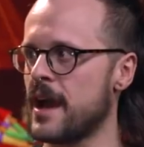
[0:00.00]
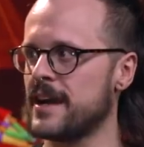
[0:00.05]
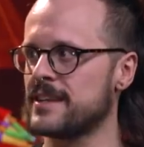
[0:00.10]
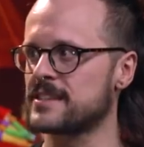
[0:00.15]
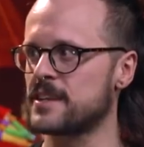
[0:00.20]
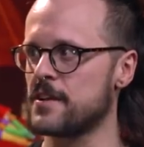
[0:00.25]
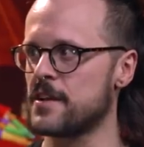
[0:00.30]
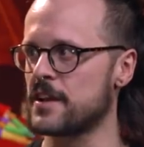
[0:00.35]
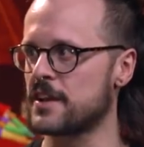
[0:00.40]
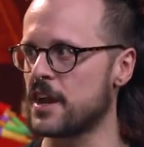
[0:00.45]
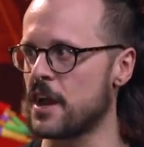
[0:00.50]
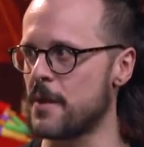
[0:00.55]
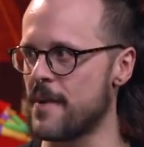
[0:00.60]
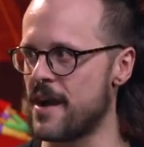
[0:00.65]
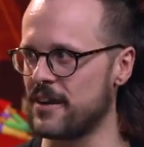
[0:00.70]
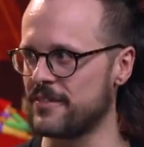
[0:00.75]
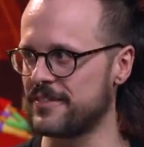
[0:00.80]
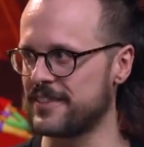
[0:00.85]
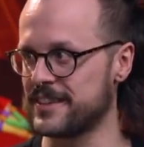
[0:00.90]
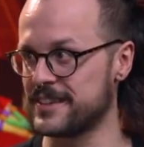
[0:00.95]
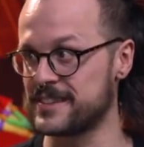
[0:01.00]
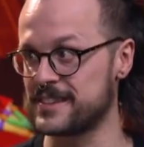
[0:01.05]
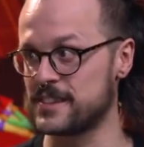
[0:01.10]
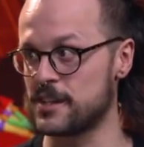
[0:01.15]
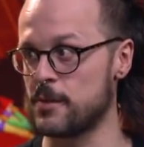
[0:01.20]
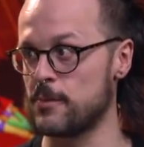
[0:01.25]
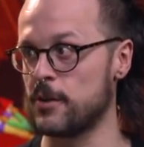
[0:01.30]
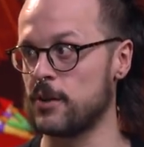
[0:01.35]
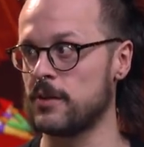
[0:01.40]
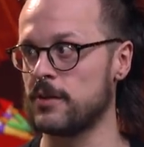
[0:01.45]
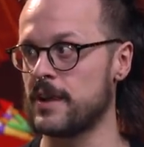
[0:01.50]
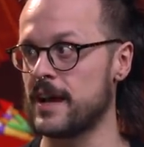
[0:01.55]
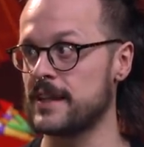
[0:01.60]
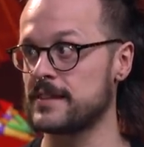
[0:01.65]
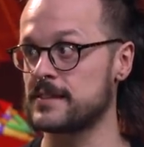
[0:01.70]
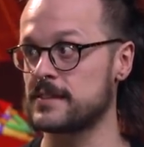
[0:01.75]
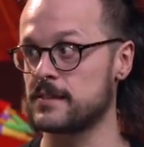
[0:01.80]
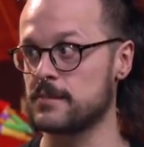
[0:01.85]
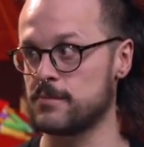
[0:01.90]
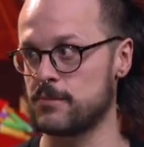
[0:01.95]
It's going to come out this summer
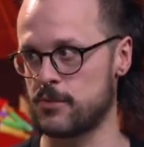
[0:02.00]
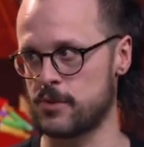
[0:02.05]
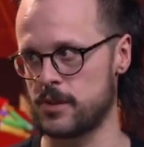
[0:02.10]
at some